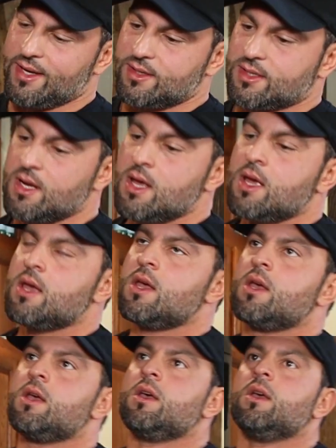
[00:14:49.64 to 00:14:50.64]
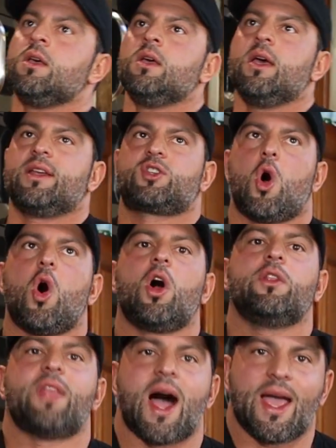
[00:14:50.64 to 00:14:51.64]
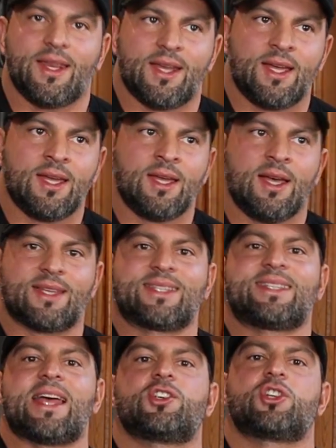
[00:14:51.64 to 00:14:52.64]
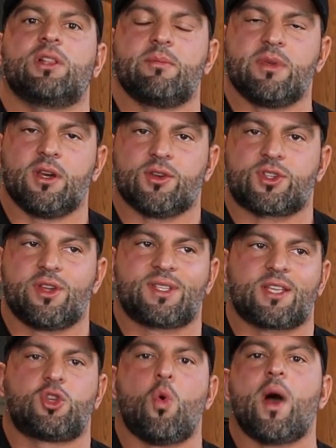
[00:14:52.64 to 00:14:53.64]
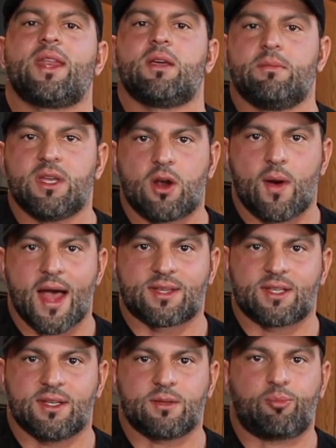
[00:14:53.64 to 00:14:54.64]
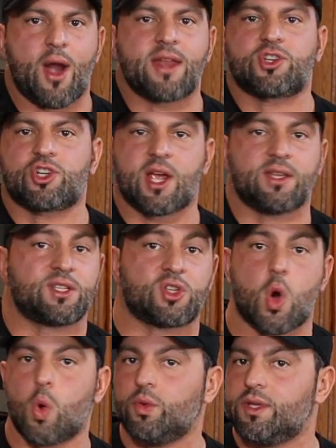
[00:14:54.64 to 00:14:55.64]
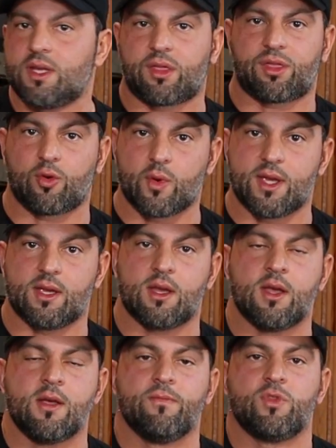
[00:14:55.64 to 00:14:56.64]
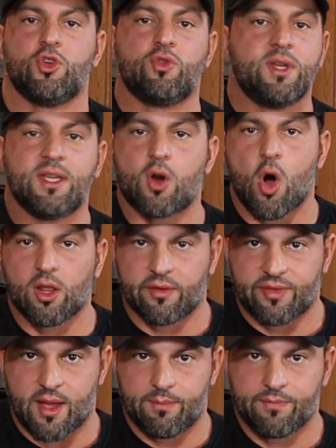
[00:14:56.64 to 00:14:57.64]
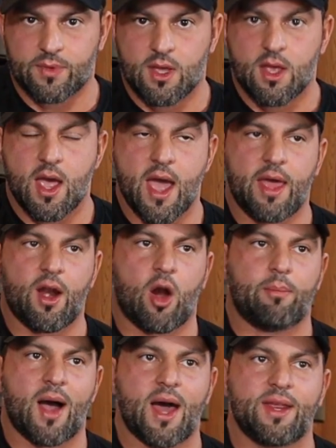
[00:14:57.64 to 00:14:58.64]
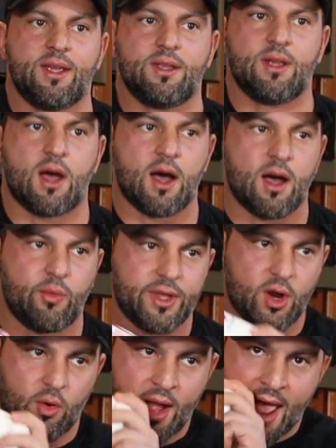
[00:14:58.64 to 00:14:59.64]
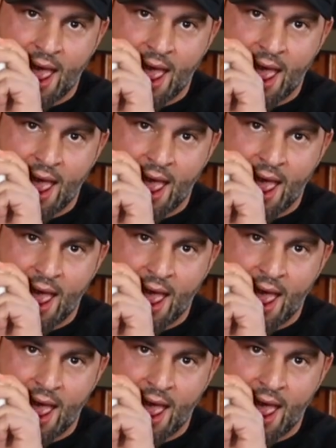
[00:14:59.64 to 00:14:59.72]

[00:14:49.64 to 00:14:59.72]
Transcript: is, it's all nine essential aminos. So there's like 20 amino acids. Branch chains is only three. You need all of them, and our body uh, we don't